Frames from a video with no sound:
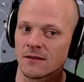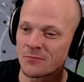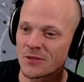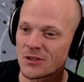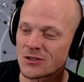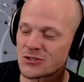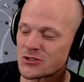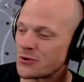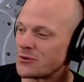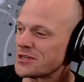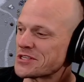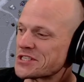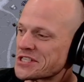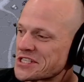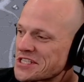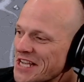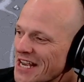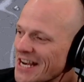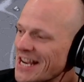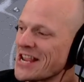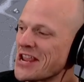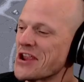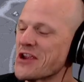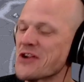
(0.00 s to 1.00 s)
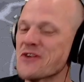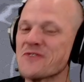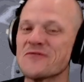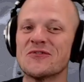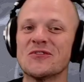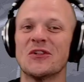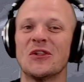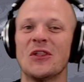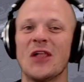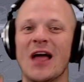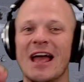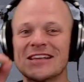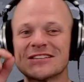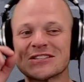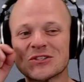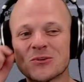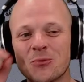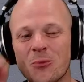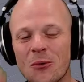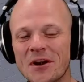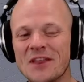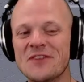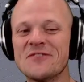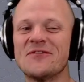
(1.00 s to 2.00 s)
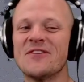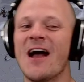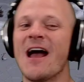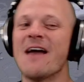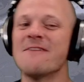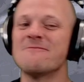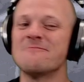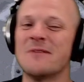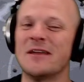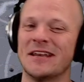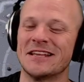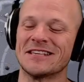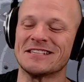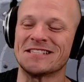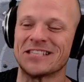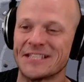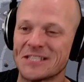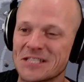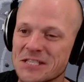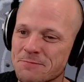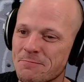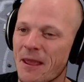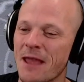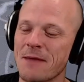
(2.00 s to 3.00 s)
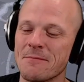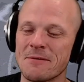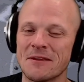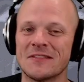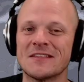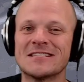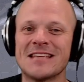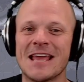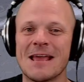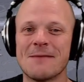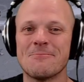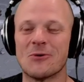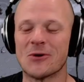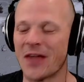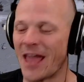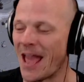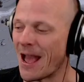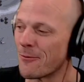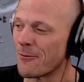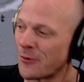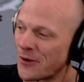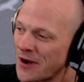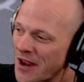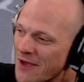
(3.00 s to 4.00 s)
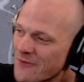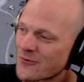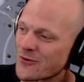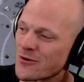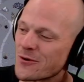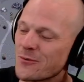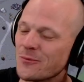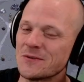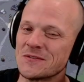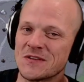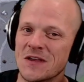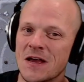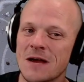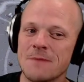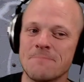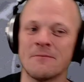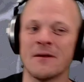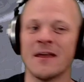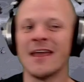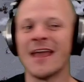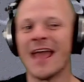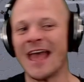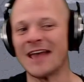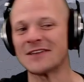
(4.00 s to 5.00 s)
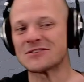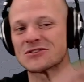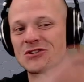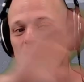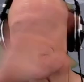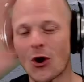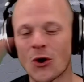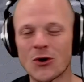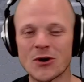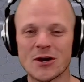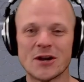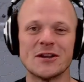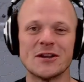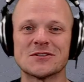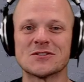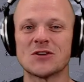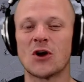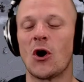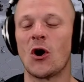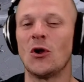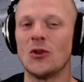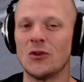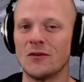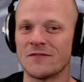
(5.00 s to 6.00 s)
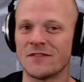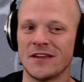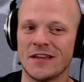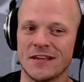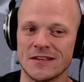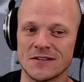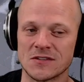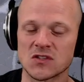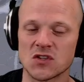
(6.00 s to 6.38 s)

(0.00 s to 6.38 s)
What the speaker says: So just sitting here for the last 25 minutes and spamming the table cat whenever it was up has garnered all of these.